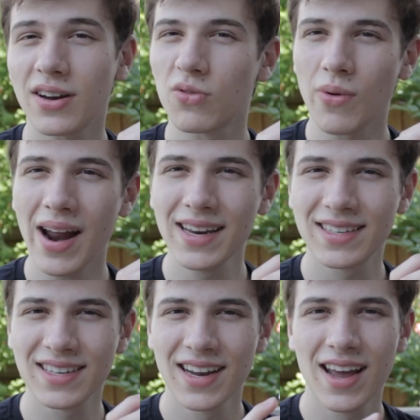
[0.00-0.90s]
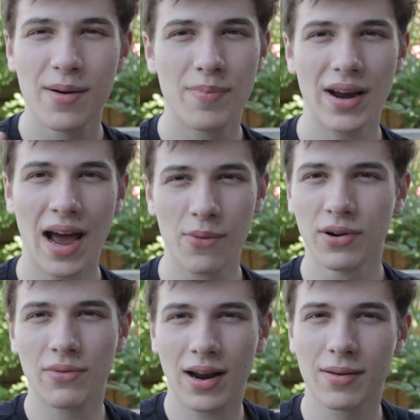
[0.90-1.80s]
and right. But I
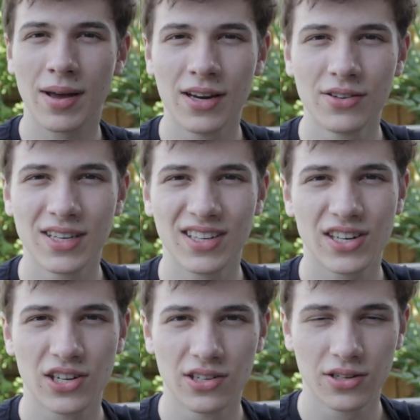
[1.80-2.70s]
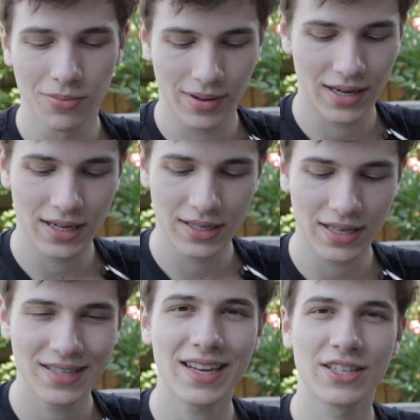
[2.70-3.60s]
wouldn't recommend using digital zoom because
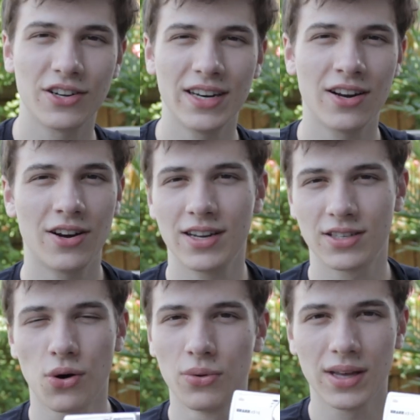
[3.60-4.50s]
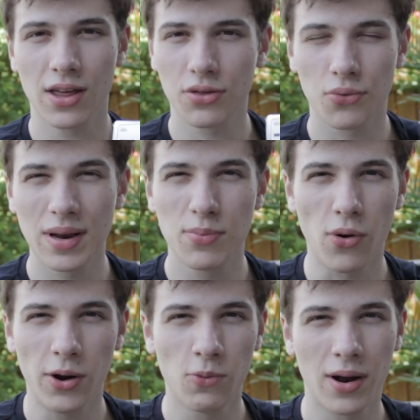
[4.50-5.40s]
the sensor in here is only a
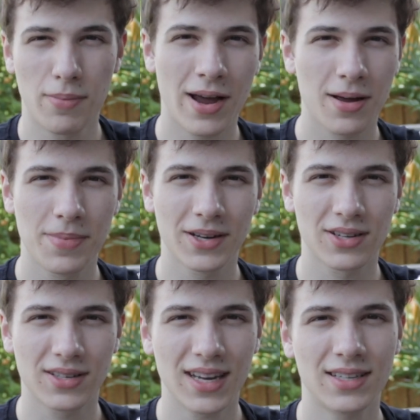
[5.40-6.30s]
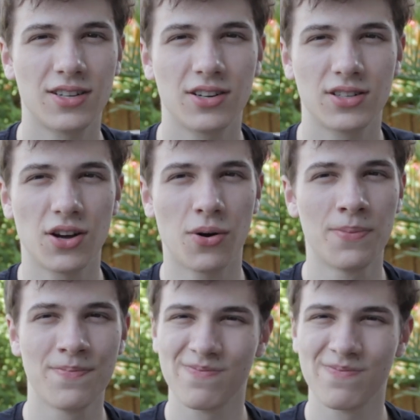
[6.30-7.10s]
3.1 megapixel sensor. So